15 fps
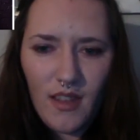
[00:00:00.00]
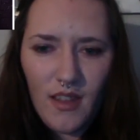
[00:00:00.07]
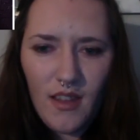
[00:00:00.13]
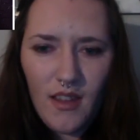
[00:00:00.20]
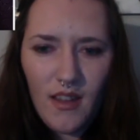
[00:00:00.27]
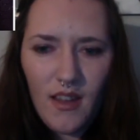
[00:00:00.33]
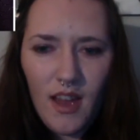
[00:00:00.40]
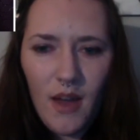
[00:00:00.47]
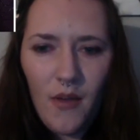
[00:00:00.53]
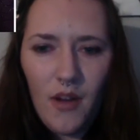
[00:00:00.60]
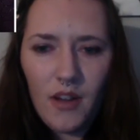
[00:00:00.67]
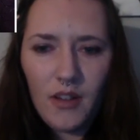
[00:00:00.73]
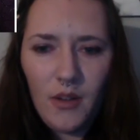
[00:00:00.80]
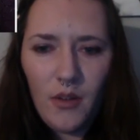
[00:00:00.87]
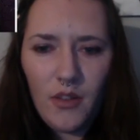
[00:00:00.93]
I want to
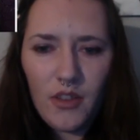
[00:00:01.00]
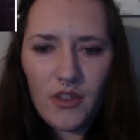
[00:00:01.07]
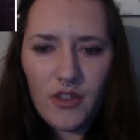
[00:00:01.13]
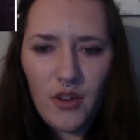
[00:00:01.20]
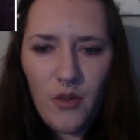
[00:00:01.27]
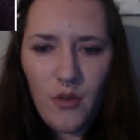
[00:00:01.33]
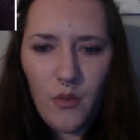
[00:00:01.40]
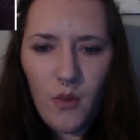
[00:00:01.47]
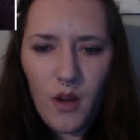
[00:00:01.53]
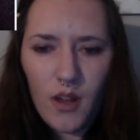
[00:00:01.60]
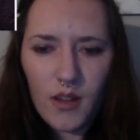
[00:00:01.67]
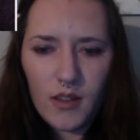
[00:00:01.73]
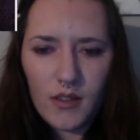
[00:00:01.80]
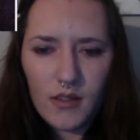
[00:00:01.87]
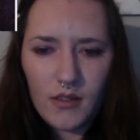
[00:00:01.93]
know what the joke
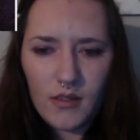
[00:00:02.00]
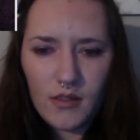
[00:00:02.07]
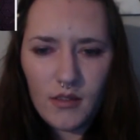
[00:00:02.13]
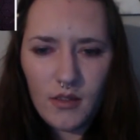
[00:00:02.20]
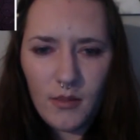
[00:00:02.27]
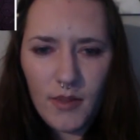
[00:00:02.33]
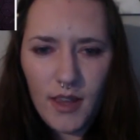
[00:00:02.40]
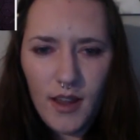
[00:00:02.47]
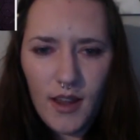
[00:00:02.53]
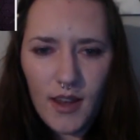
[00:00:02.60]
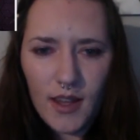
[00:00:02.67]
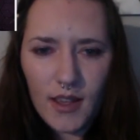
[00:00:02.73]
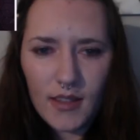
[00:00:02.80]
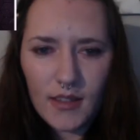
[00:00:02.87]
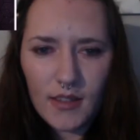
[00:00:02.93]
was, to be
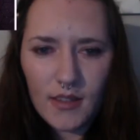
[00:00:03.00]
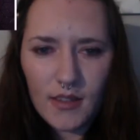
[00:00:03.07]
honest.